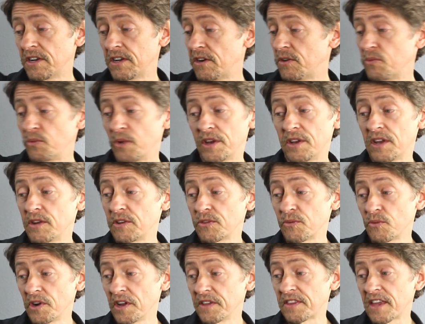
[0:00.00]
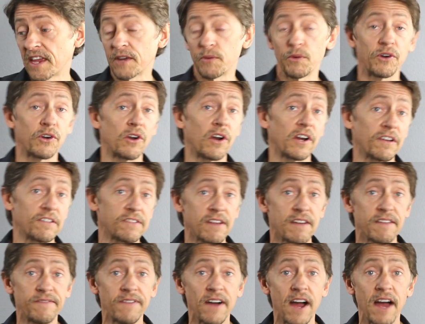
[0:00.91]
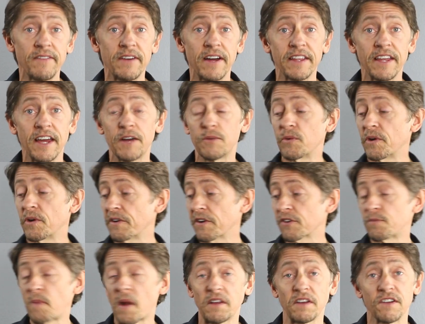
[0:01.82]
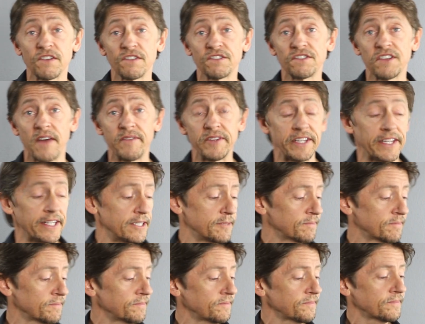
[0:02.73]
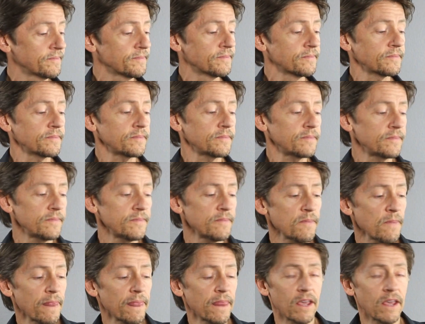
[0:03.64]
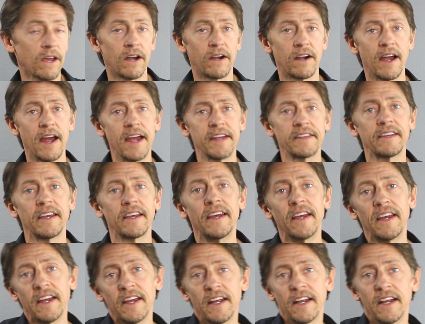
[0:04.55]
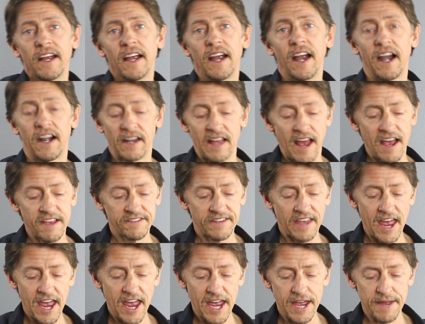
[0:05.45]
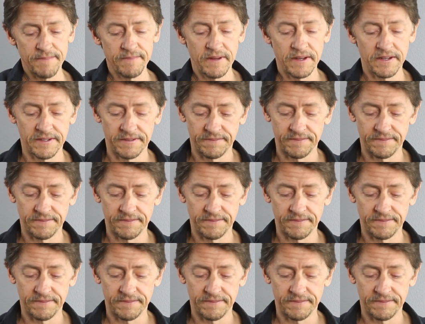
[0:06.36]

know, we didn't really think we were going to get a 75 out of that. We were expecting a 70. All right, our last game.